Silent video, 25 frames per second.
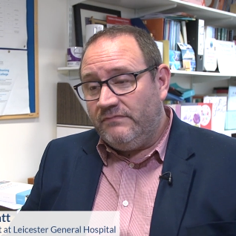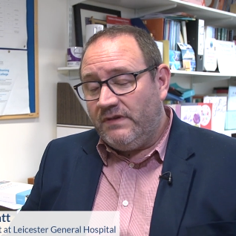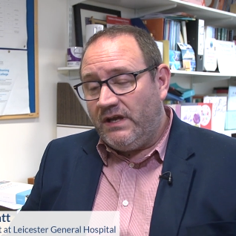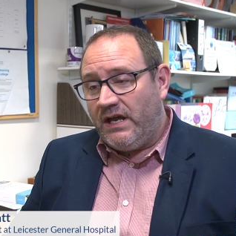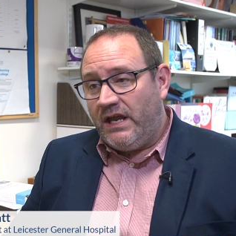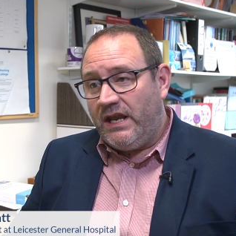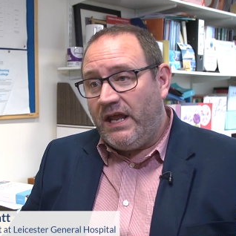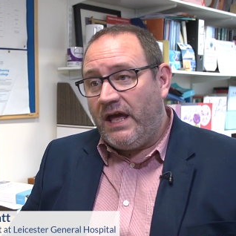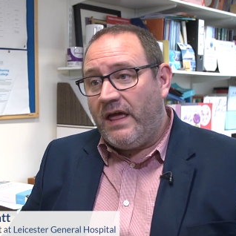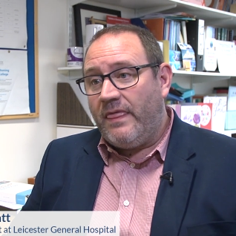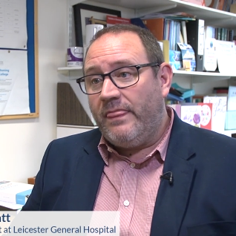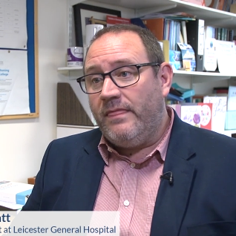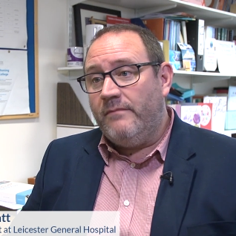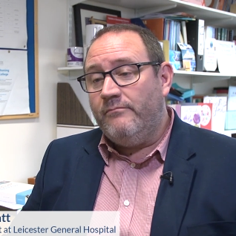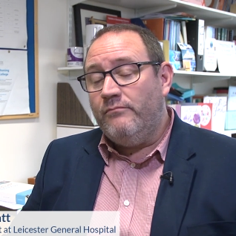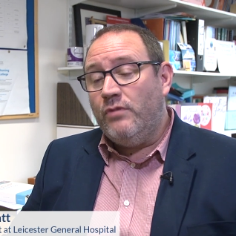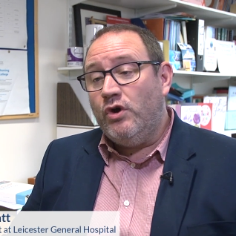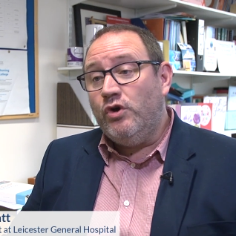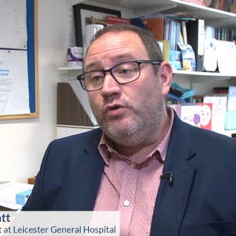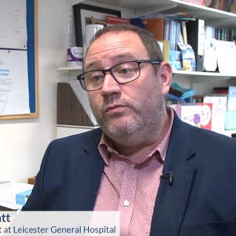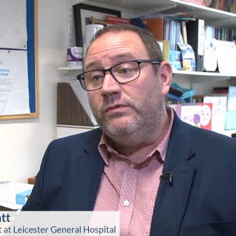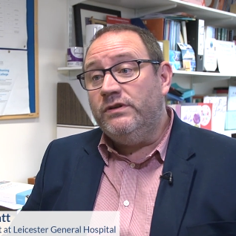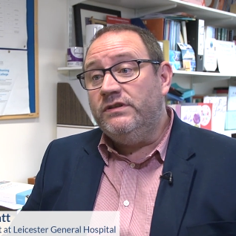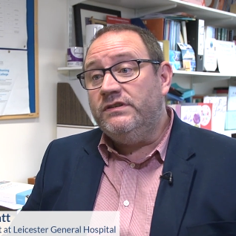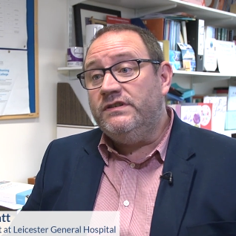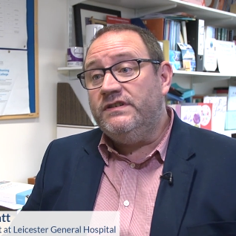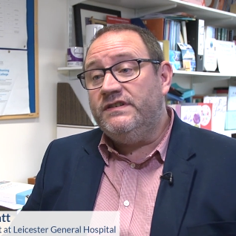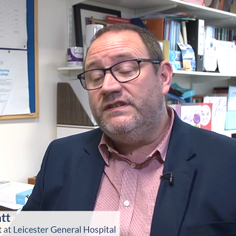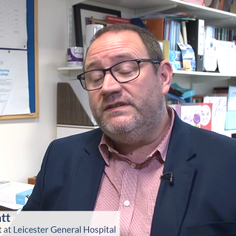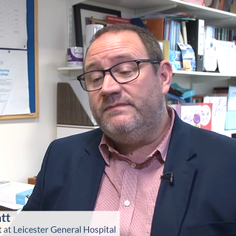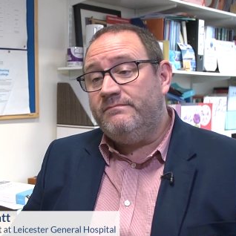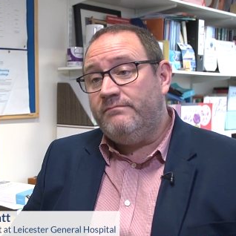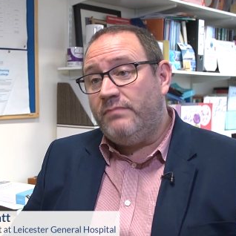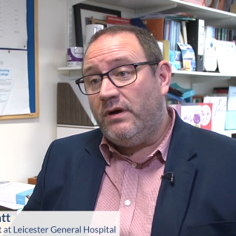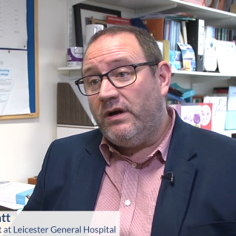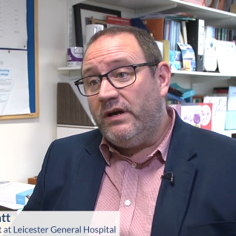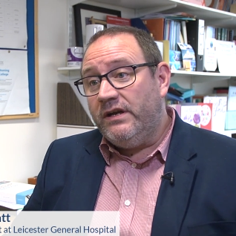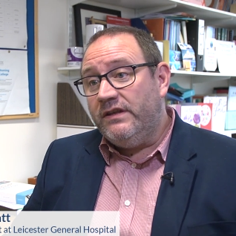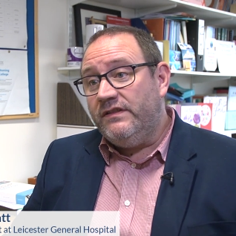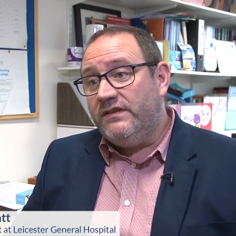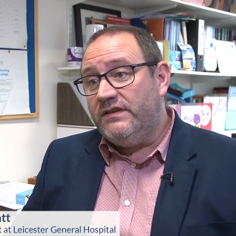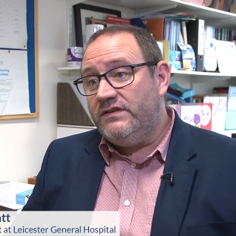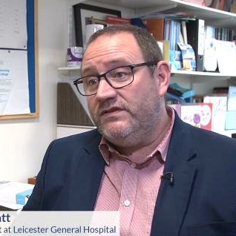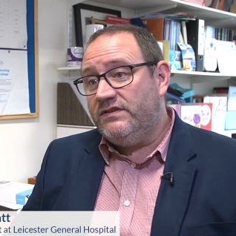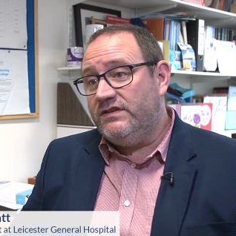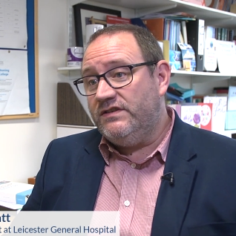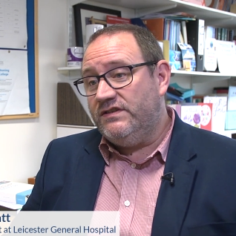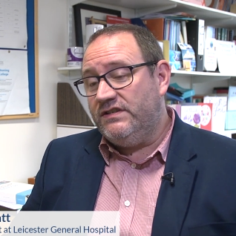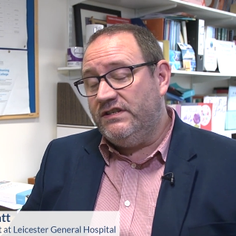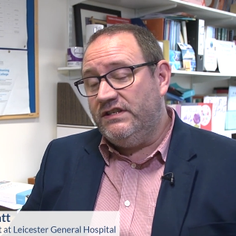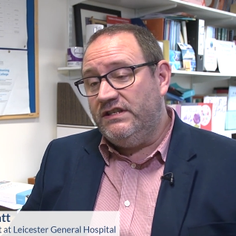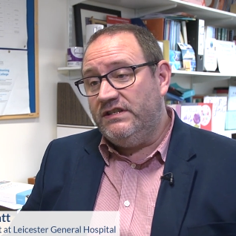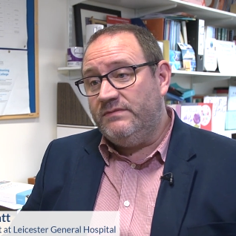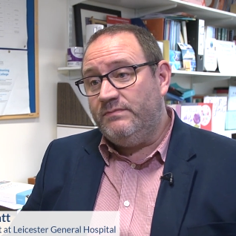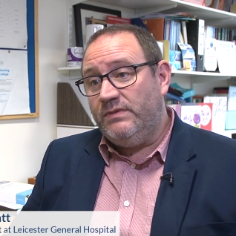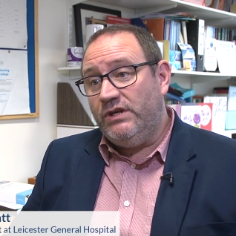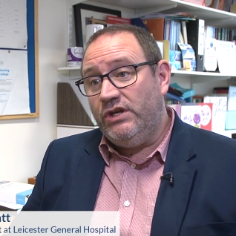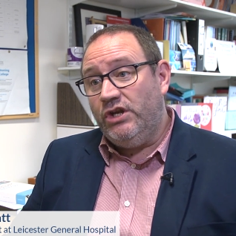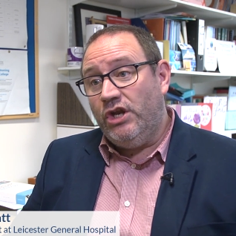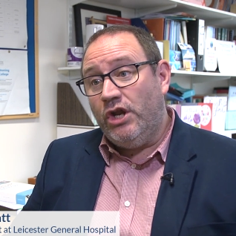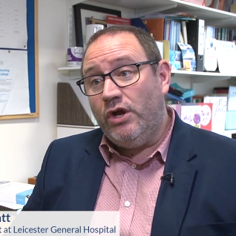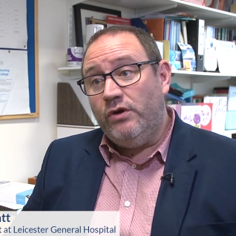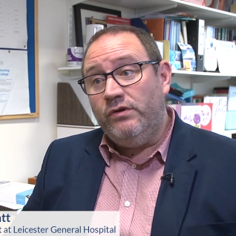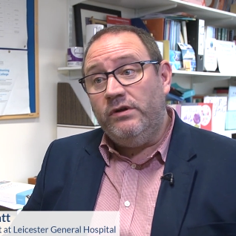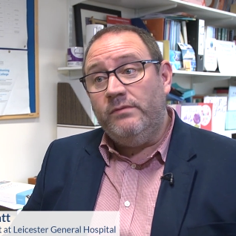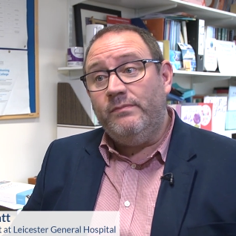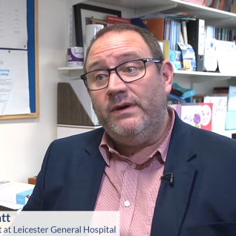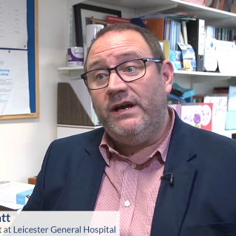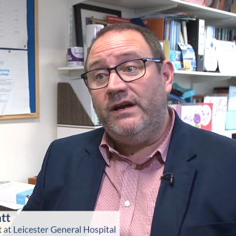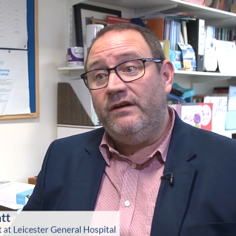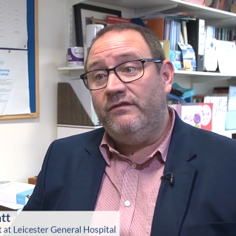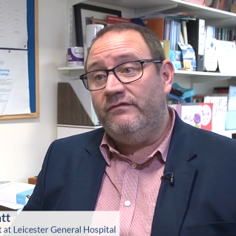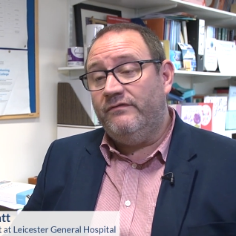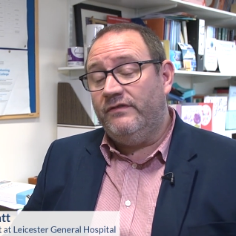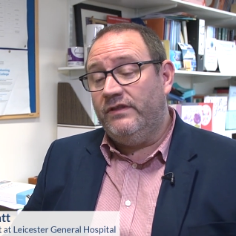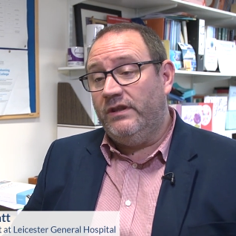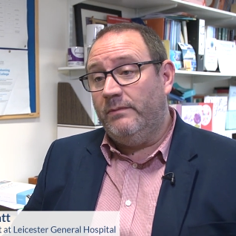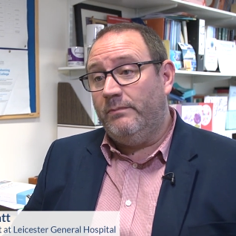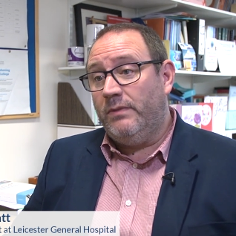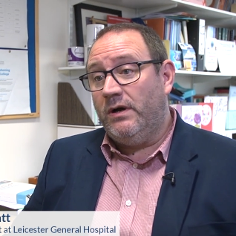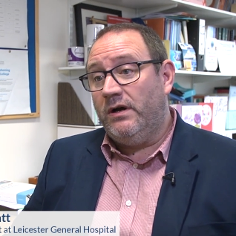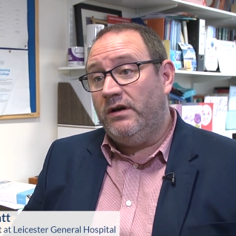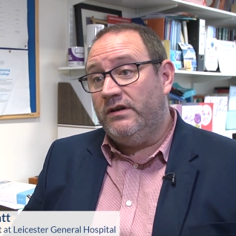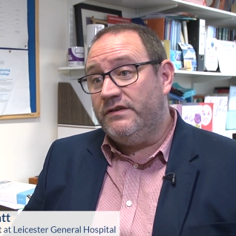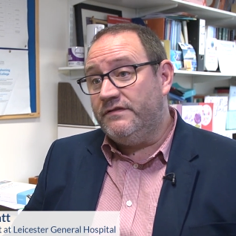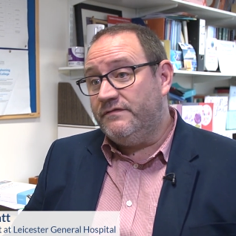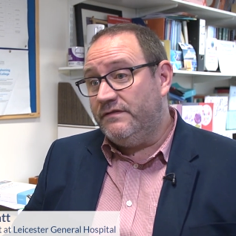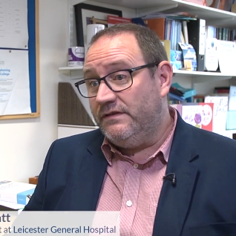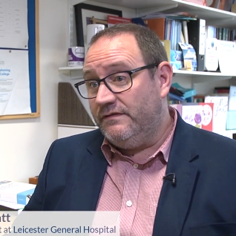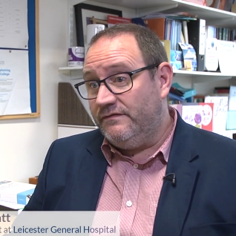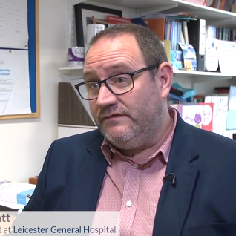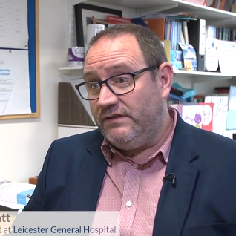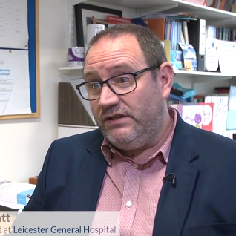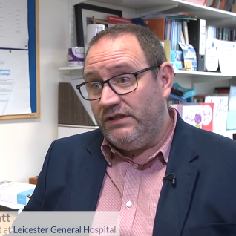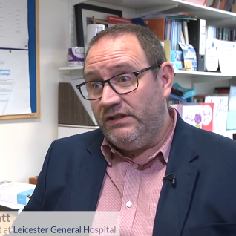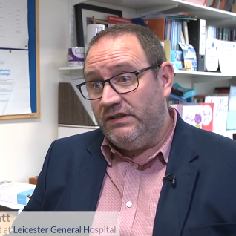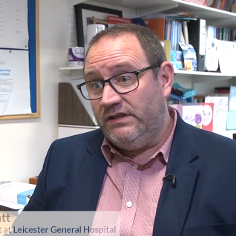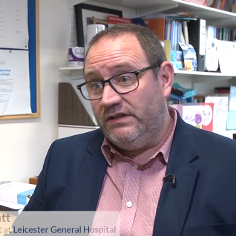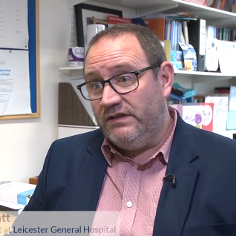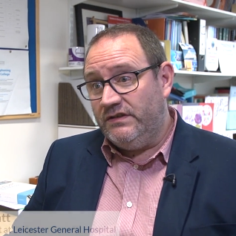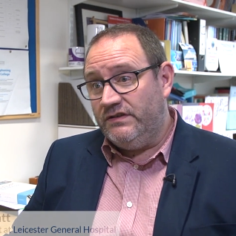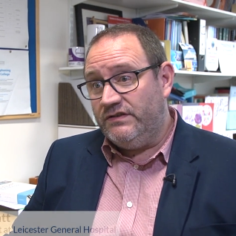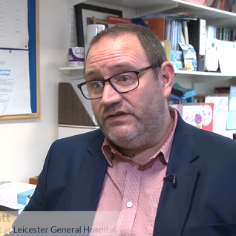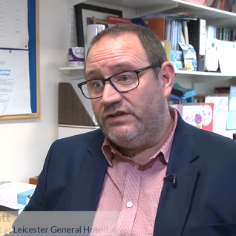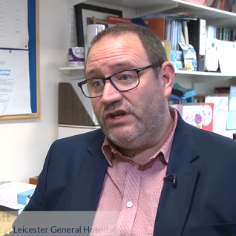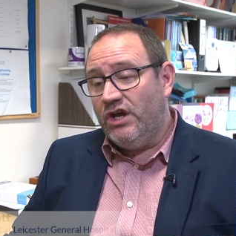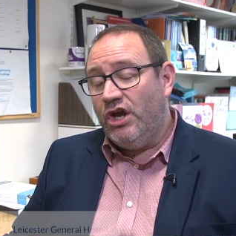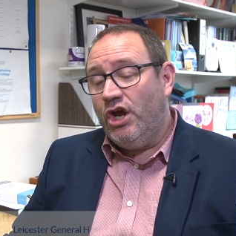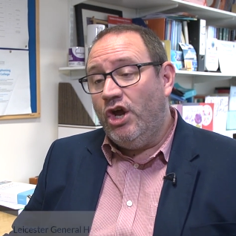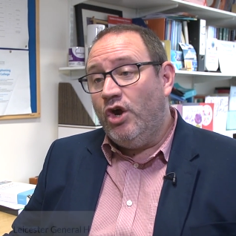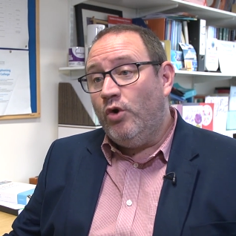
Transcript: and at the moment, despite this disease being known about for the past 50 years,